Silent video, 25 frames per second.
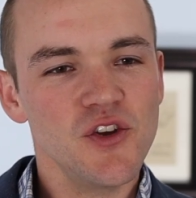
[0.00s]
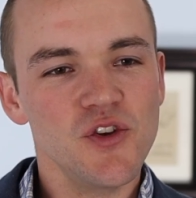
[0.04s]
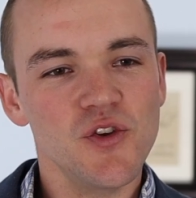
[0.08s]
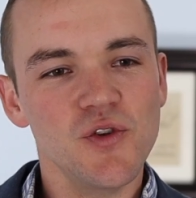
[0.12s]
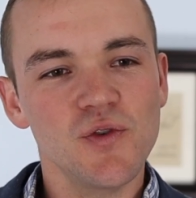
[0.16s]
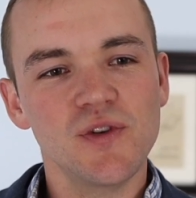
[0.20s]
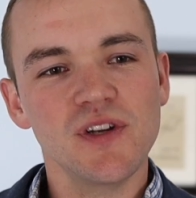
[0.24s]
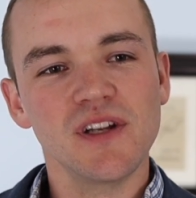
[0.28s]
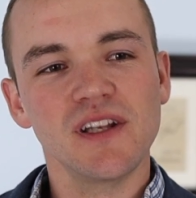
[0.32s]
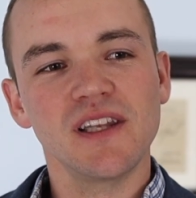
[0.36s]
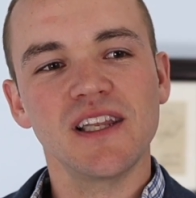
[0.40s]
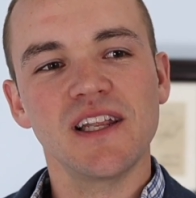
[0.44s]

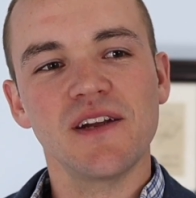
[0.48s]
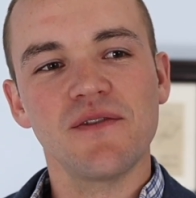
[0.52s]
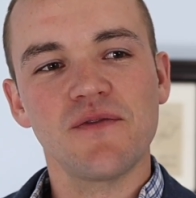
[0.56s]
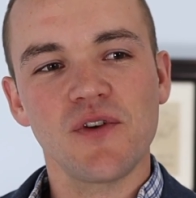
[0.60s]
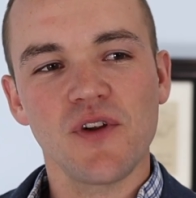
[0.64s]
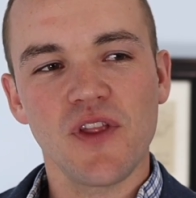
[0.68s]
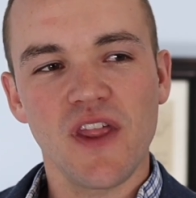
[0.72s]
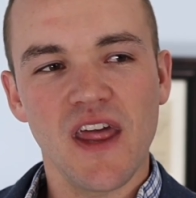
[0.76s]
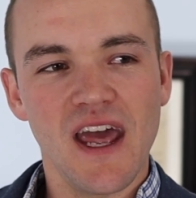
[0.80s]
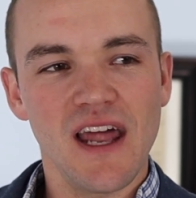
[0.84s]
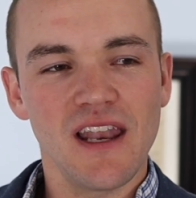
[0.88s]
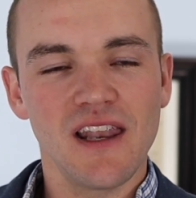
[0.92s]
you
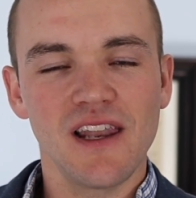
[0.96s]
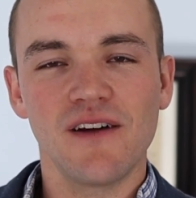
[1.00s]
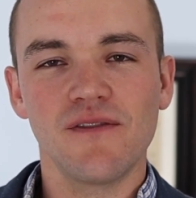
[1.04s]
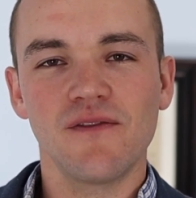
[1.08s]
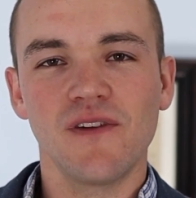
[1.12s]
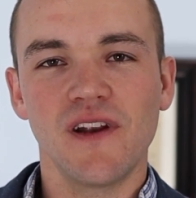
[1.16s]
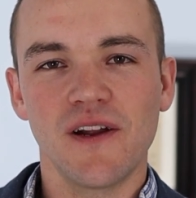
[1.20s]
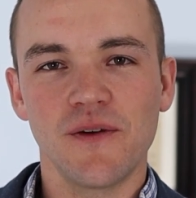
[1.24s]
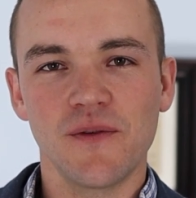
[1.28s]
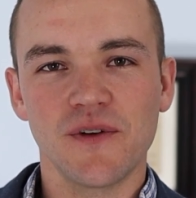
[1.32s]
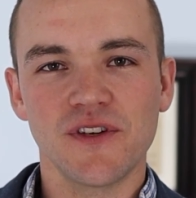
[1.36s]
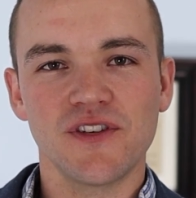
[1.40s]
deliver that love
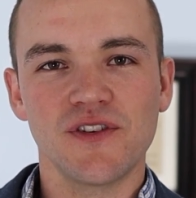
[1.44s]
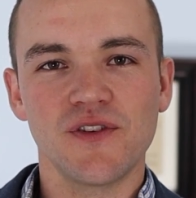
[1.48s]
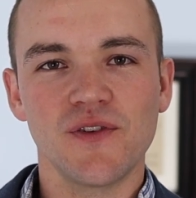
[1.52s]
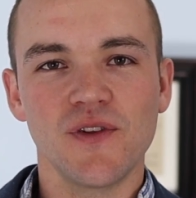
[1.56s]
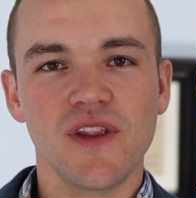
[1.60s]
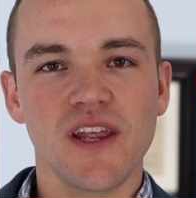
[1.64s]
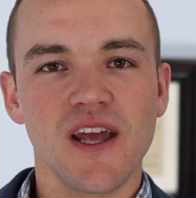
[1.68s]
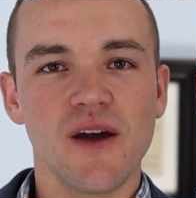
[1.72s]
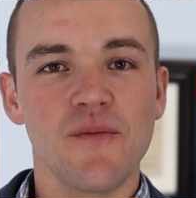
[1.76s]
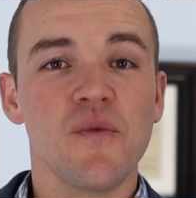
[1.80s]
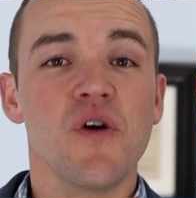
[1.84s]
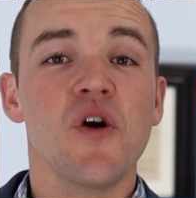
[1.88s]
language to
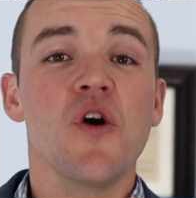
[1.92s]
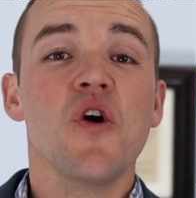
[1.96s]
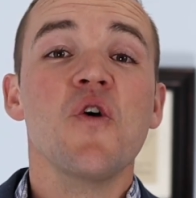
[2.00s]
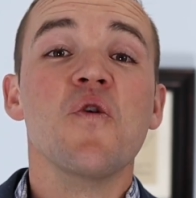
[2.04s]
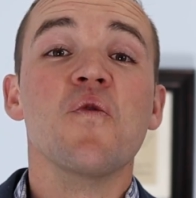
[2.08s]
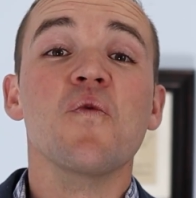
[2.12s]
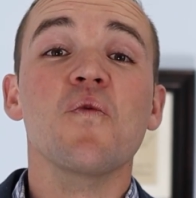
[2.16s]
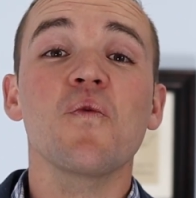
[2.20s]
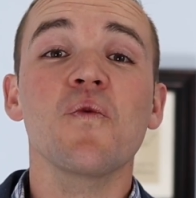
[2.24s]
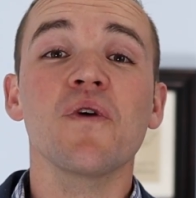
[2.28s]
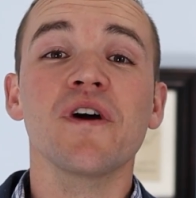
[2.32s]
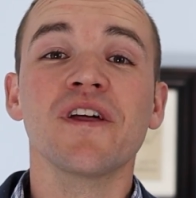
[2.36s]
them
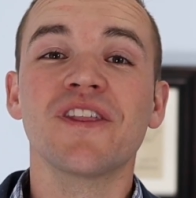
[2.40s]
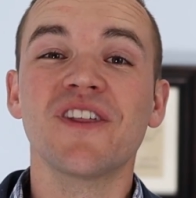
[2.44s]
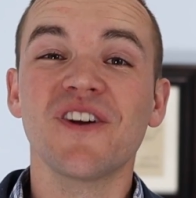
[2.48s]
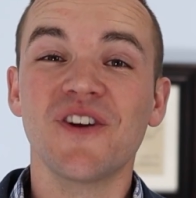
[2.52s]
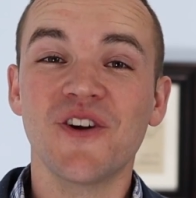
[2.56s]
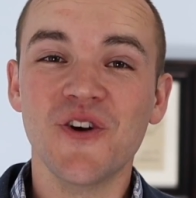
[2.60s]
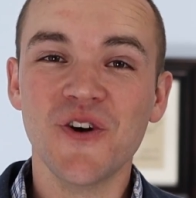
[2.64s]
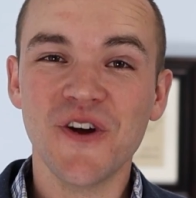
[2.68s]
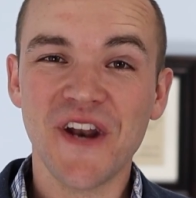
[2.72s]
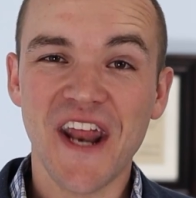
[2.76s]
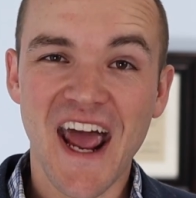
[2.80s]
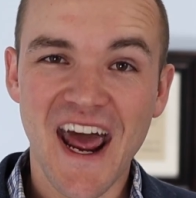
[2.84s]
with a
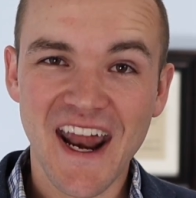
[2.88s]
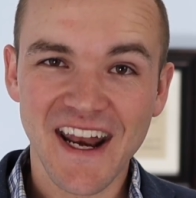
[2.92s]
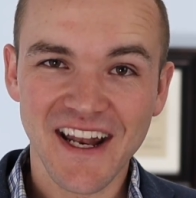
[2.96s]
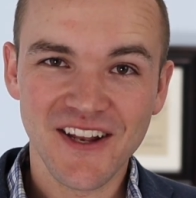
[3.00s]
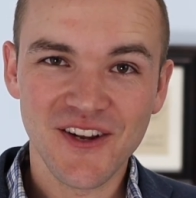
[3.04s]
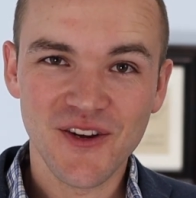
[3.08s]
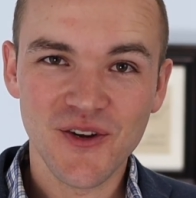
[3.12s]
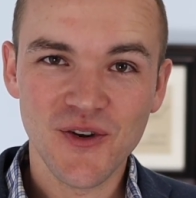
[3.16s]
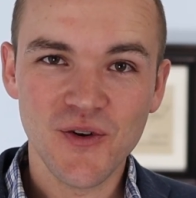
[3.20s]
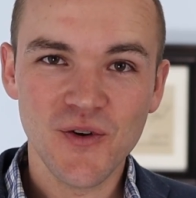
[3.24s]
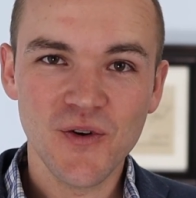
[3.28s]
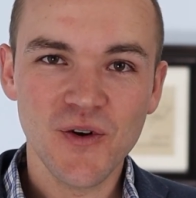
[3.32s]
good
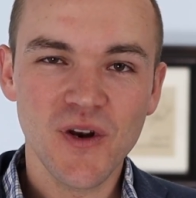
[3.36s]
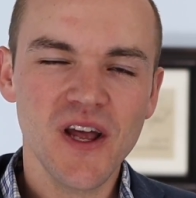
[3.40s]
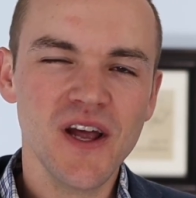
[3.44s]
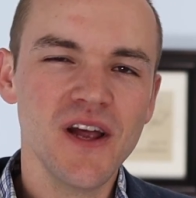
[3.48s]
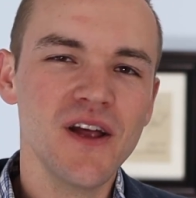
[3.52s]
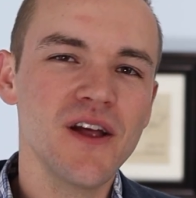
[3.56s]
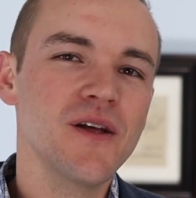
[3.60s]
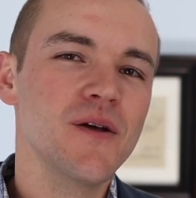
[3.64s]
attitude,